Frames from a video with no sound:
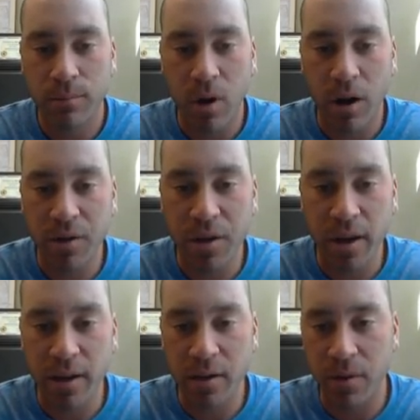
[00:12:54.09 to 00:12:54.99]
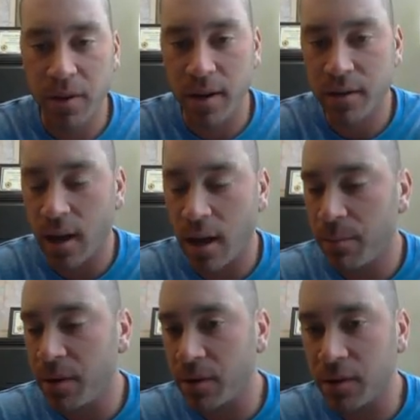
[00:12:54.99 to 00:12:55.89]
ArcGIS for
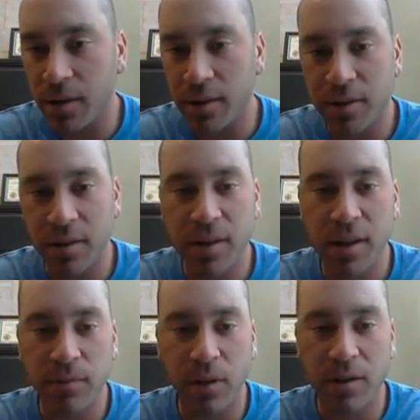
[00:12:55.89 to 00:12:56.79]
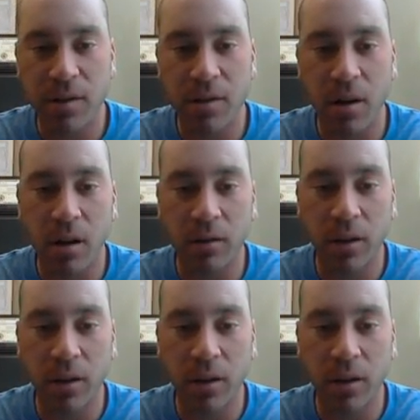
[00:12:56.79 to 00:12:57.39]
desktop is successfully installed.